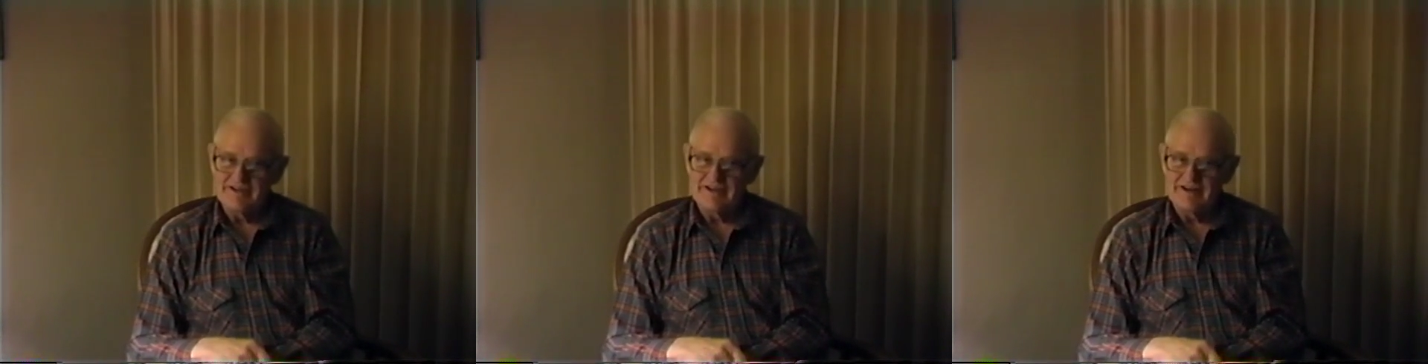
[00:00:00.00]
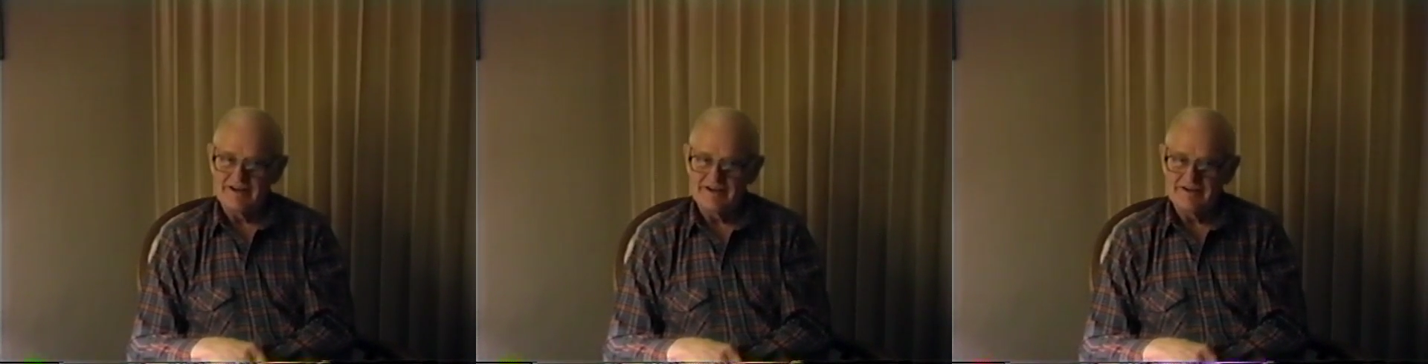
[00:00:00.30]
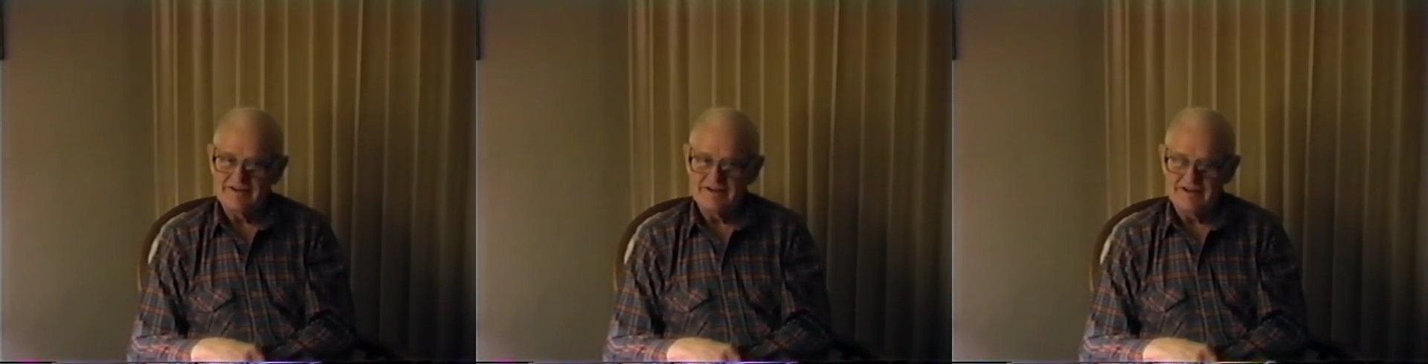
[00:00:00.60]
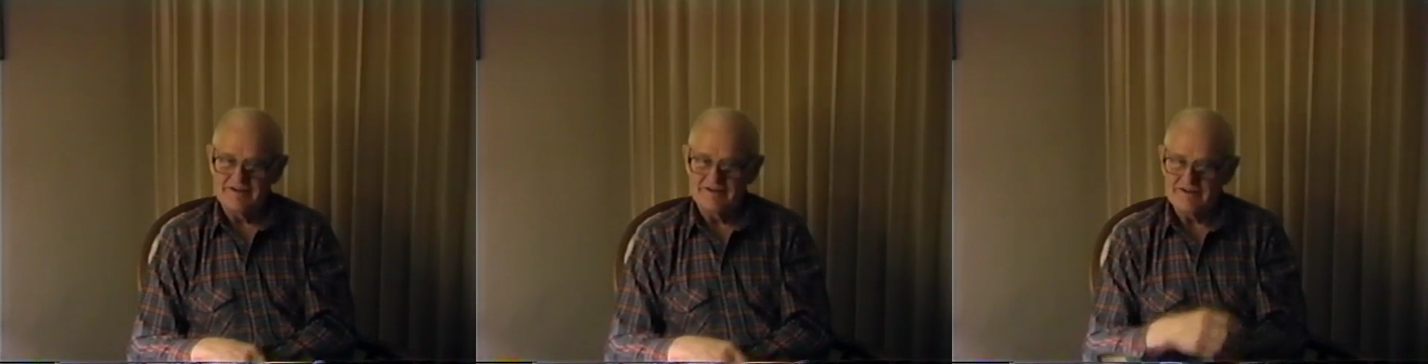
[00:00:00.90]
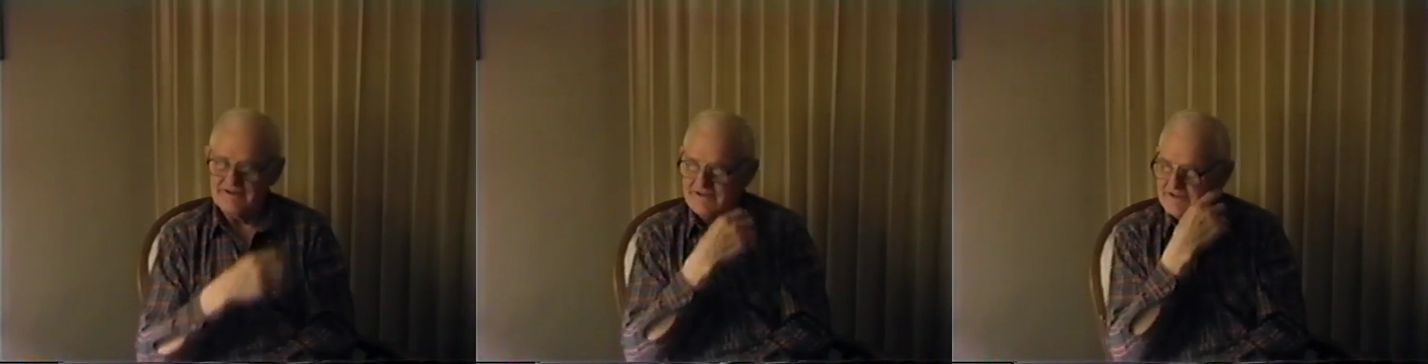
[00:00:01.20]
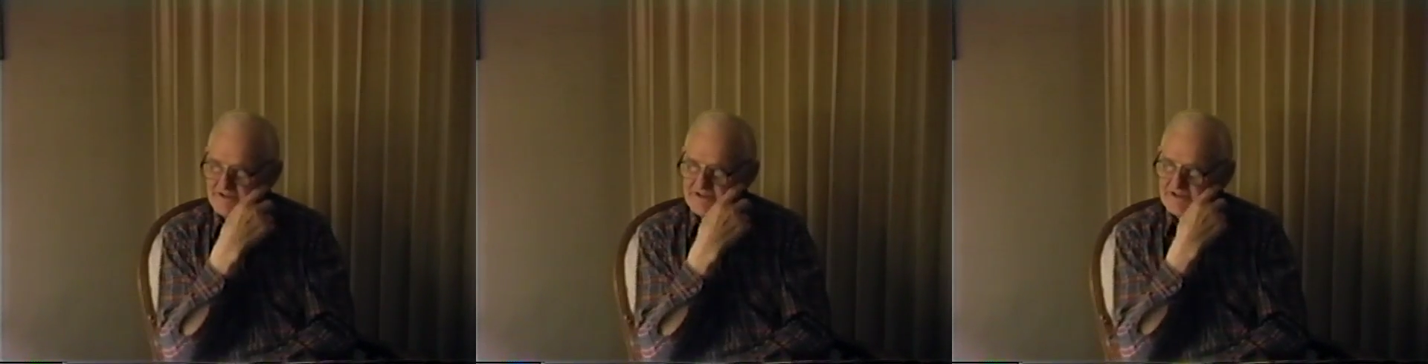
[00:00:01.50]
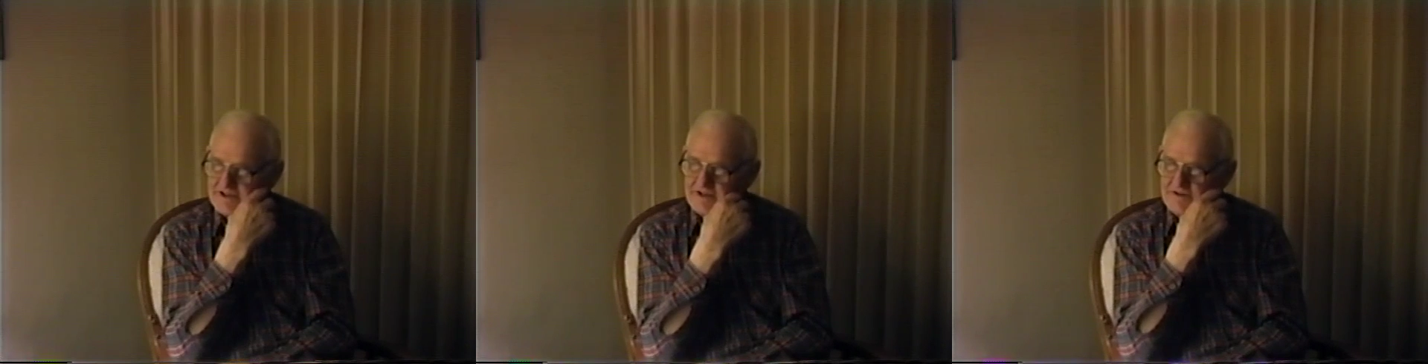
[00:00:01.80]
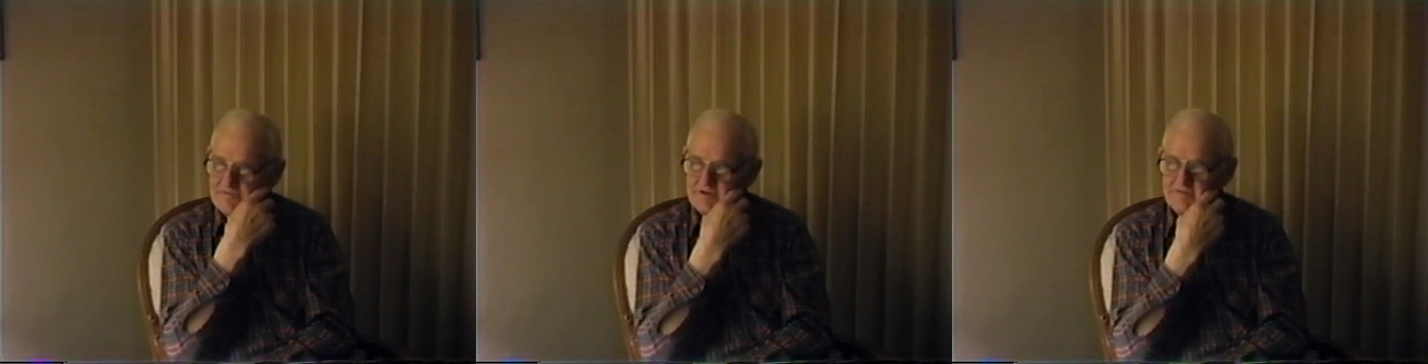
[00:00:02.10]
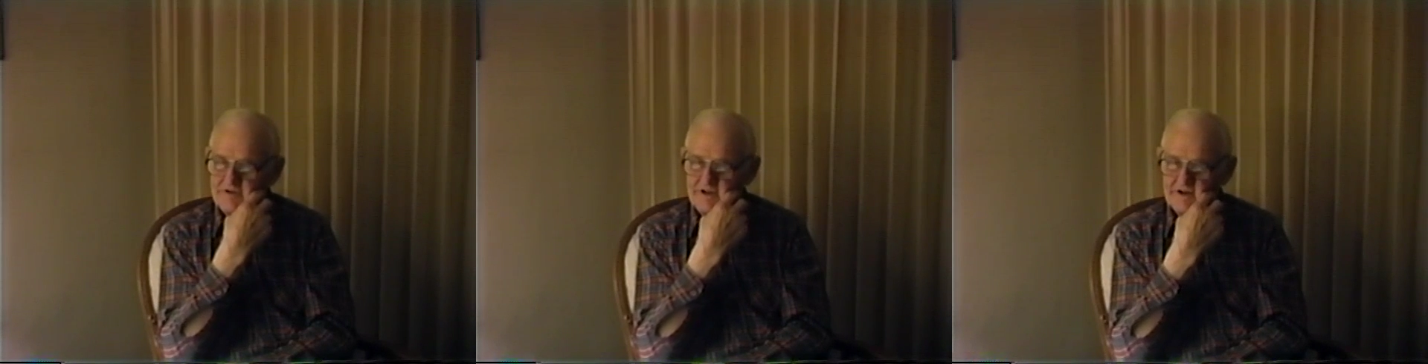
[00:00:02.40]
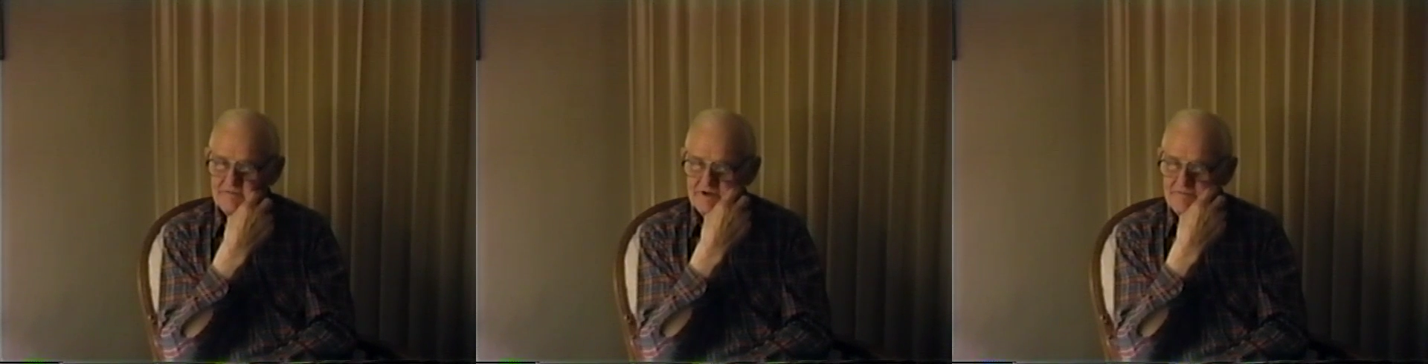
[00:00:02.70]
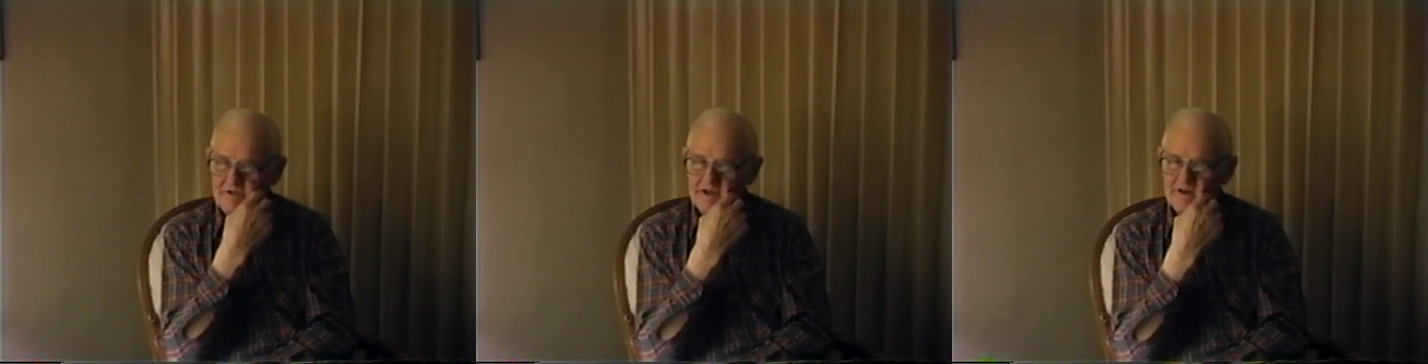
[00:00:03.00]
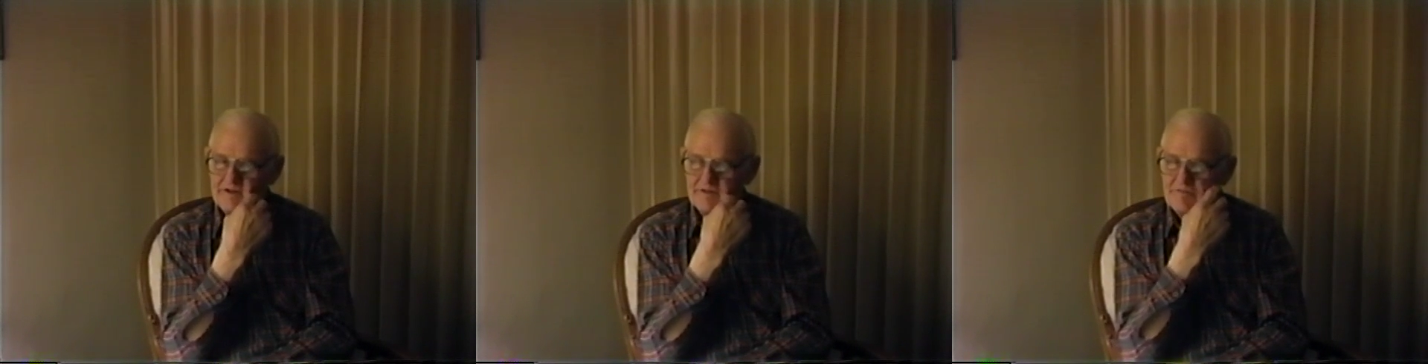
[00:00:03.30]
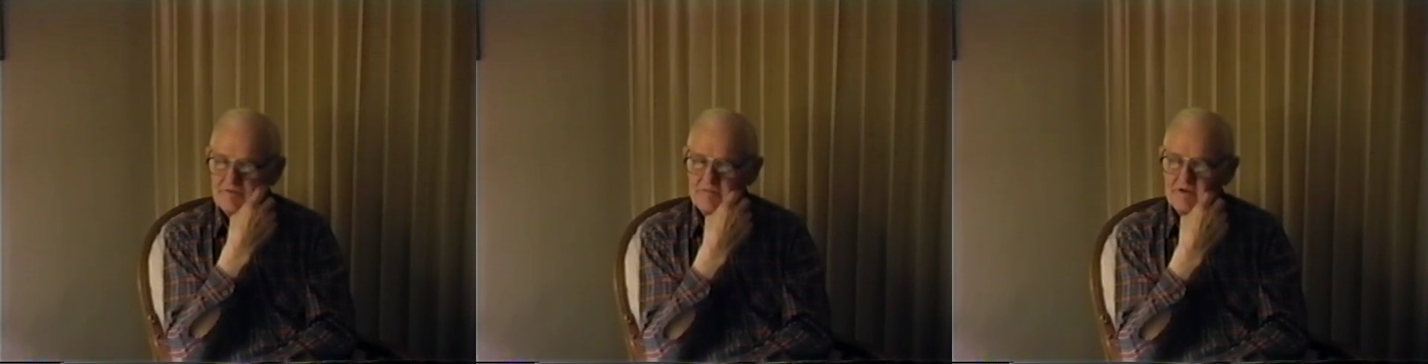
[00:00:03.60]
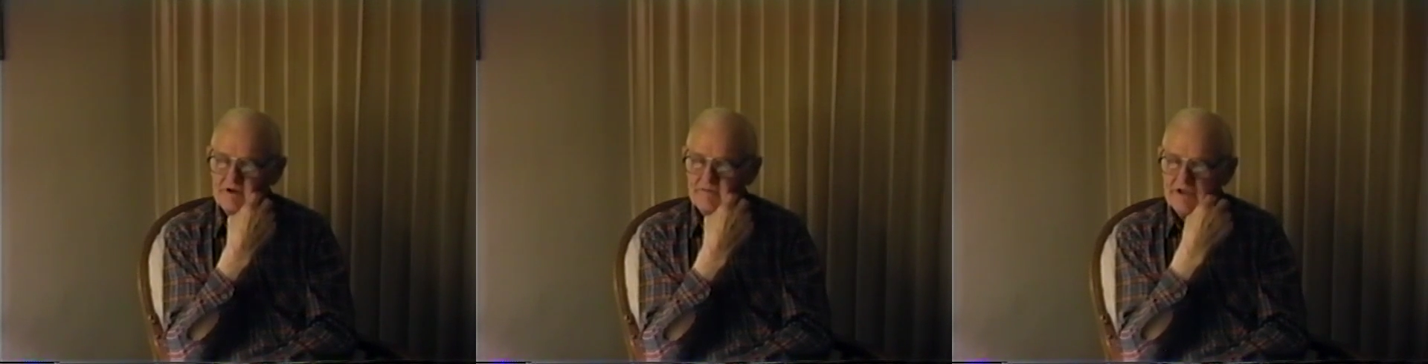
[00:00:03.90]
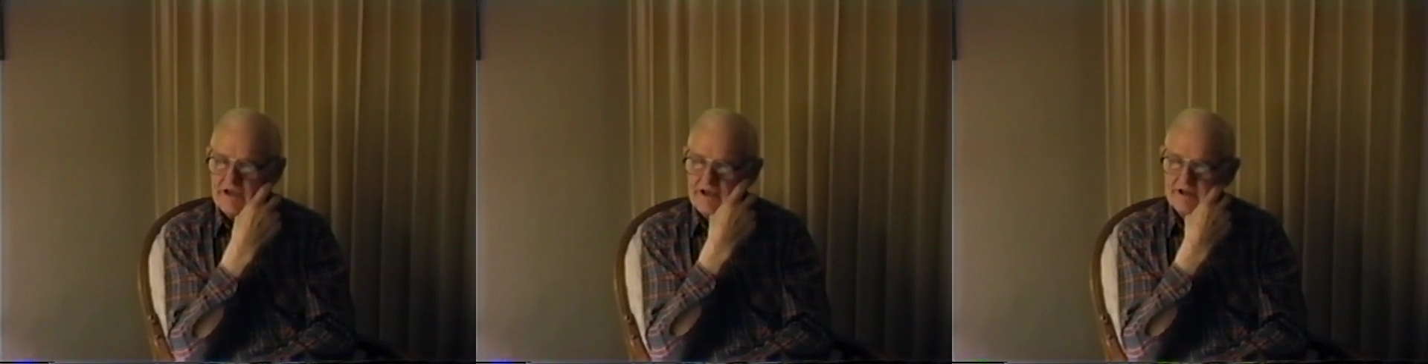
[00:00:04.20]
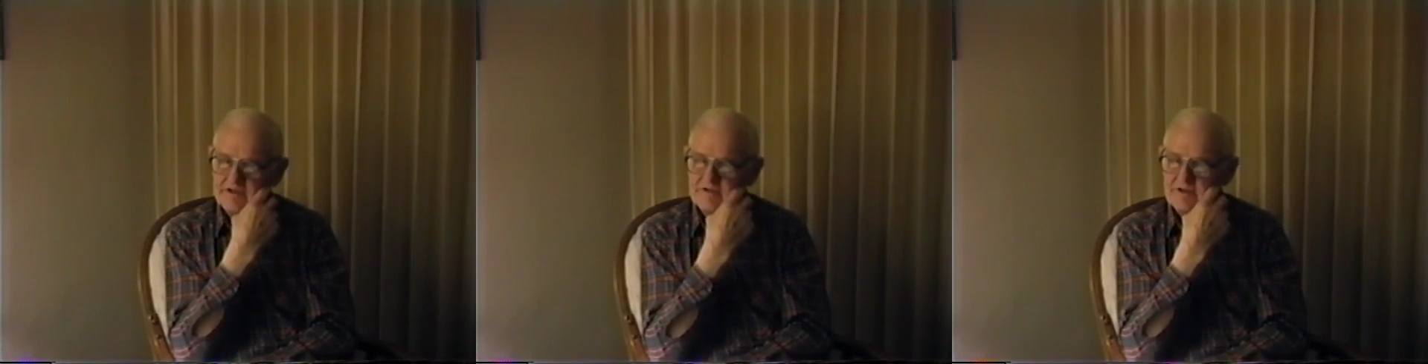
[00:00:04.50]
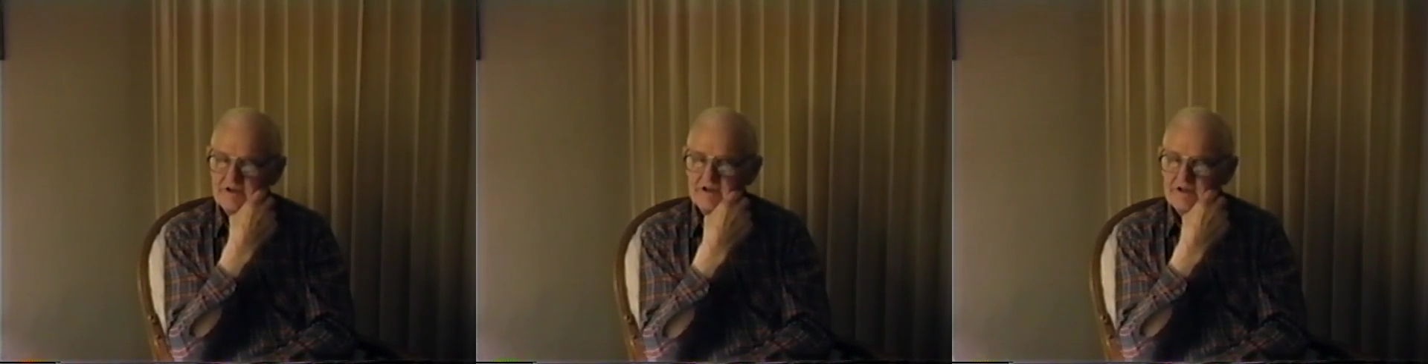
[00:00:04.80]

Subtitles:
And I took 15 of my men, some of my better mechanics, and